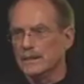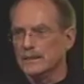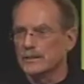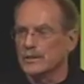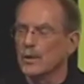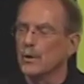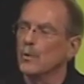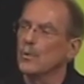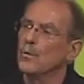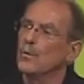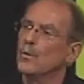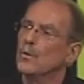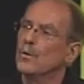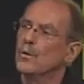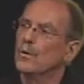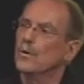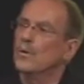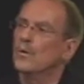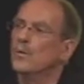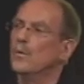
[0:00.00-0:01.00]
So
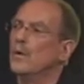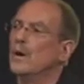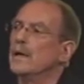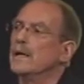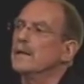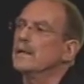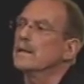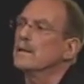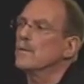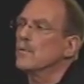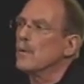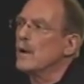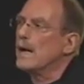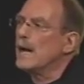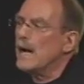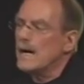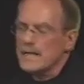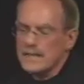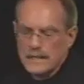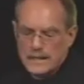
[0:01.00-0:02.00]
the way
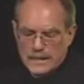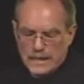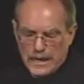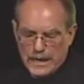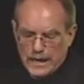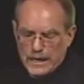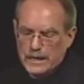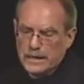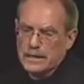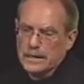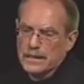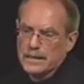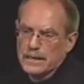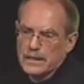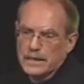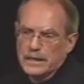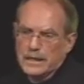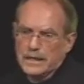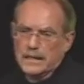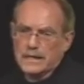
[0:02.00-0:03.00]
I say it
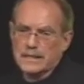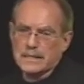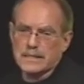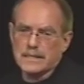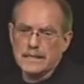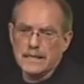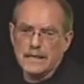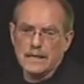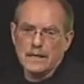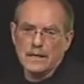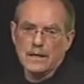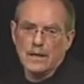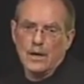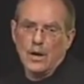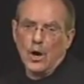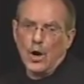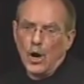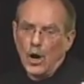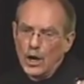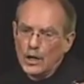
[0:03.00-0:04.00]
is that
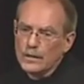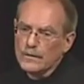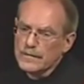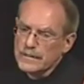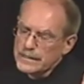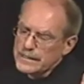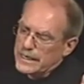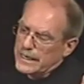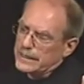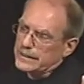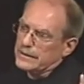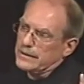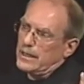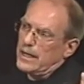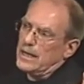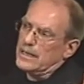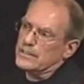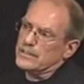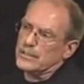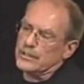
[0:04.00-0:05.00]
all of the
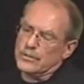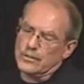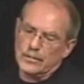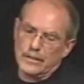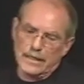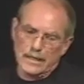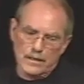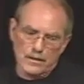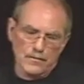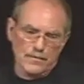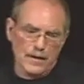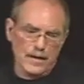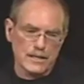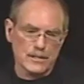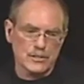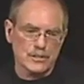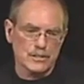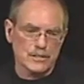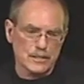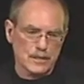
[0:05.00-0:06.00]
technological
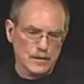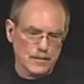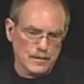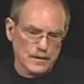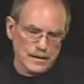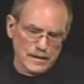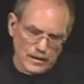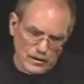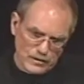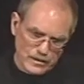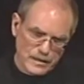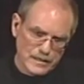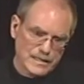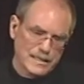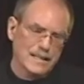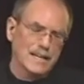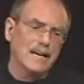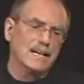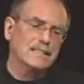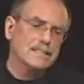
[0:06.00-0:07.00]
innovations,
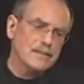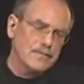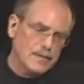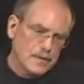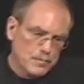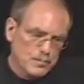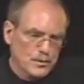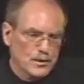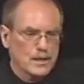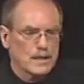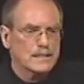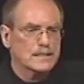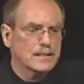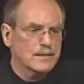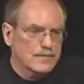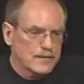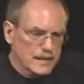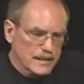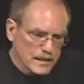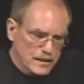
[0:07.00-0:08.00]
connectivity,
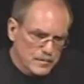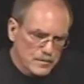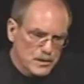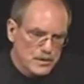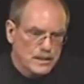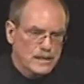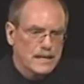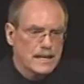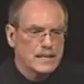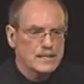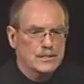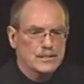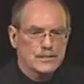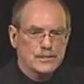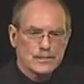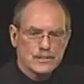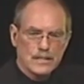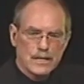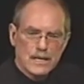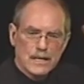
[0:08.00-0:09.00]
productivity,
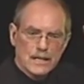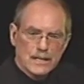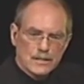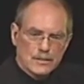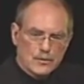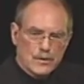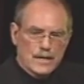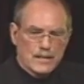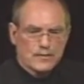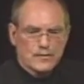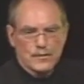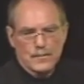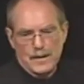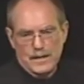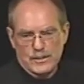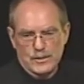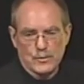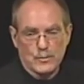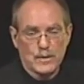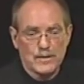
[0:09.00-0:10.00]
communications,
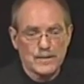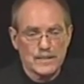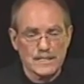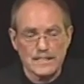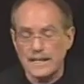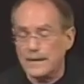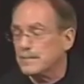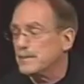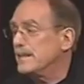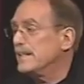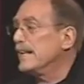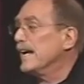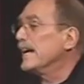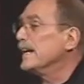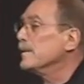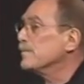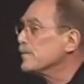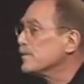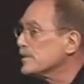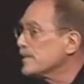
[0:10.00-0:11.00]
transformations we've accepted
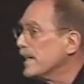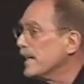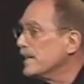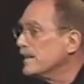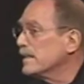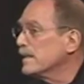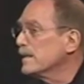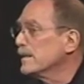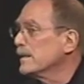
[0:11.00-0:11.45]
in 80%